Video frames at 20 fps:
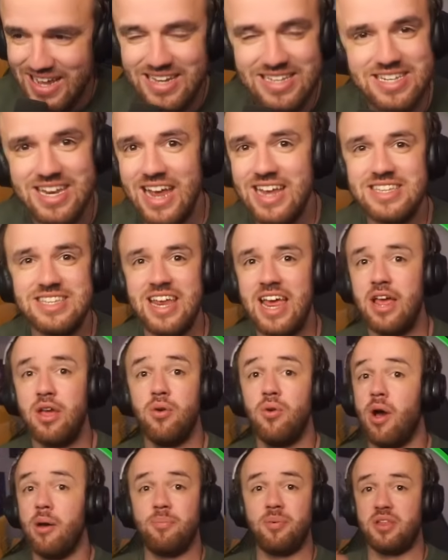Tete,
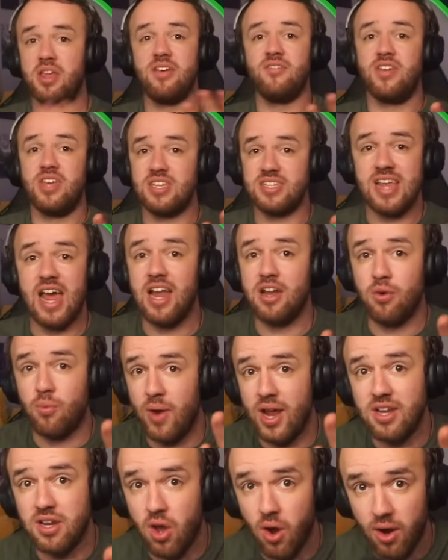who I believe he's gotten a
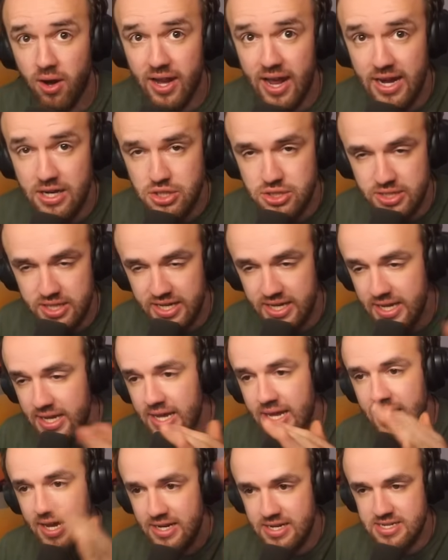red card actually
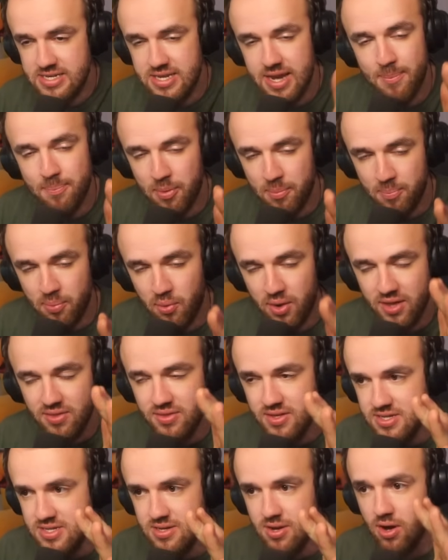at a separate point in
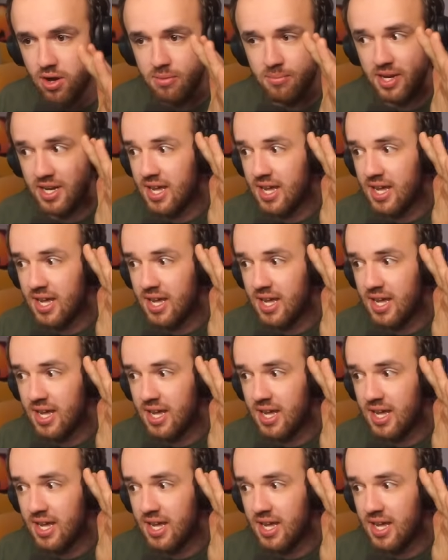this tournament,